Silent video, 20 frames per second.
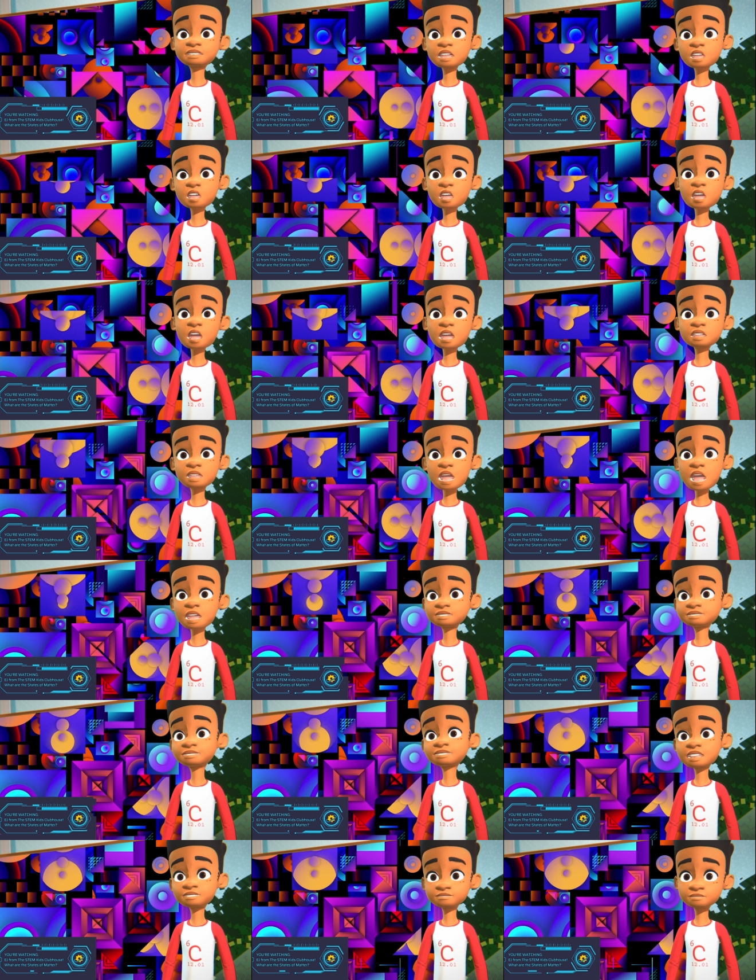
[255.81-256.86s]
They all
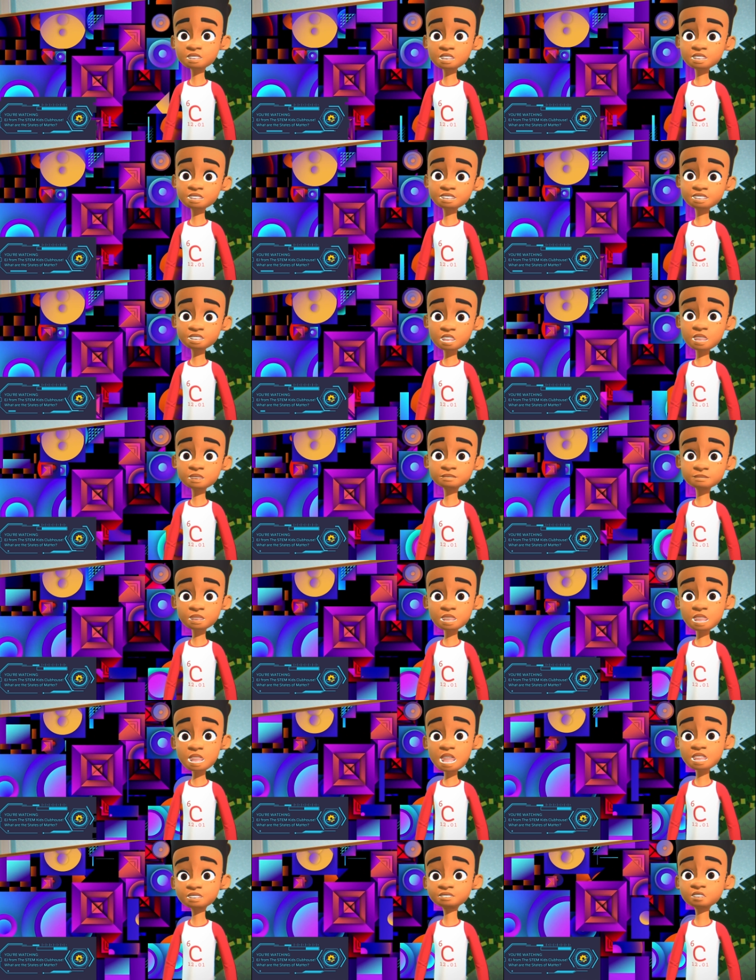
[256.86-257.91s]
had a definite
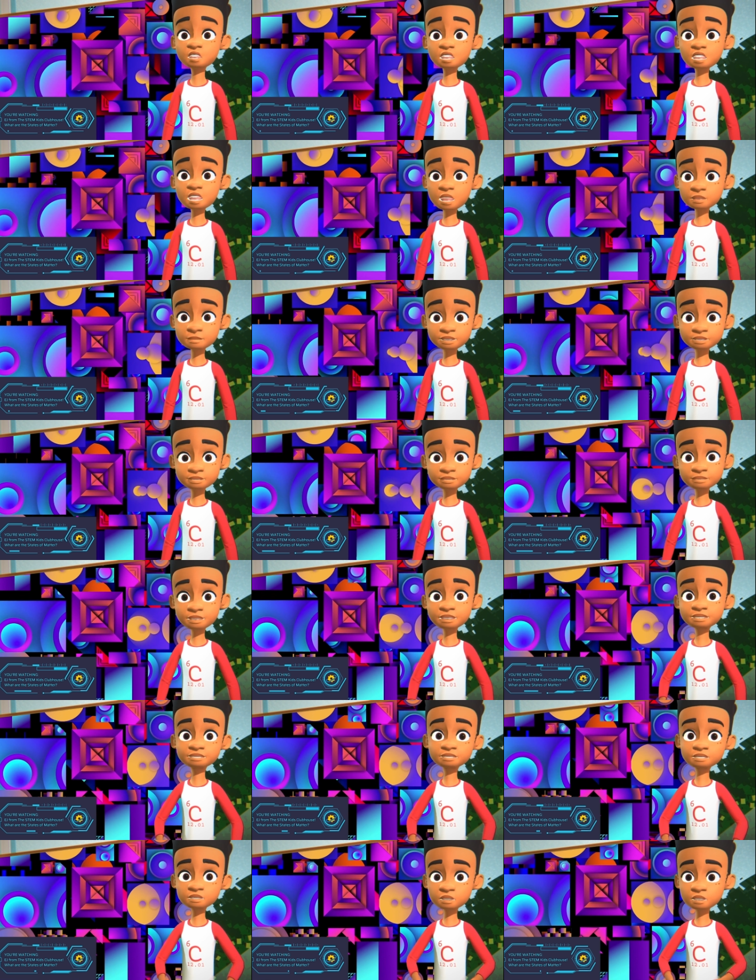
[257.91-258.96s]
shape and took up
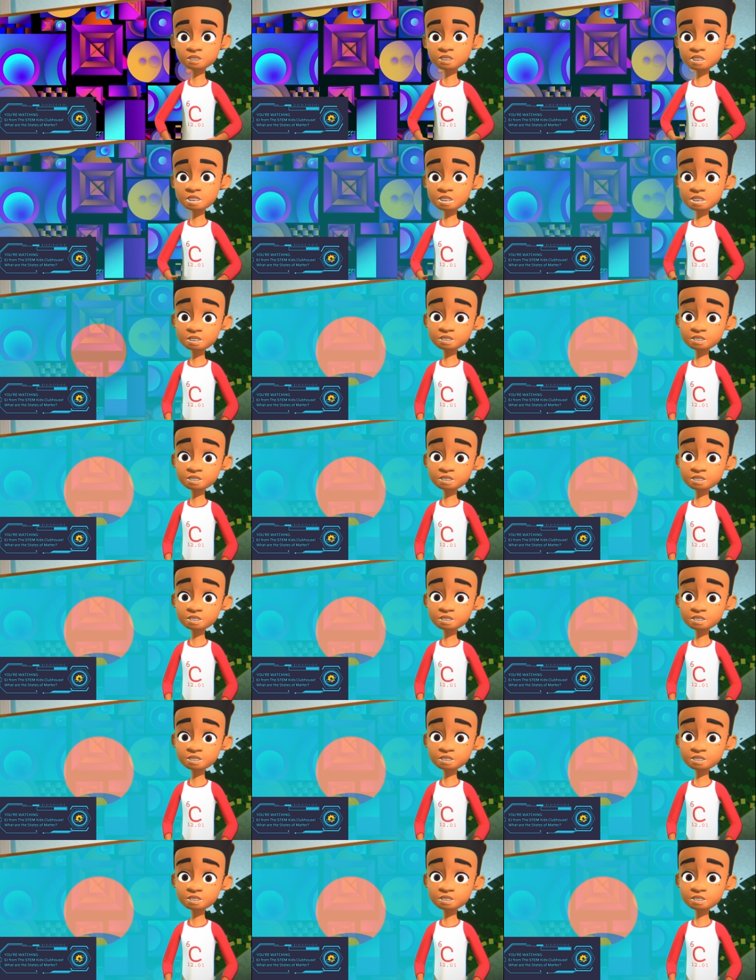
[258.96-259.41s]
space.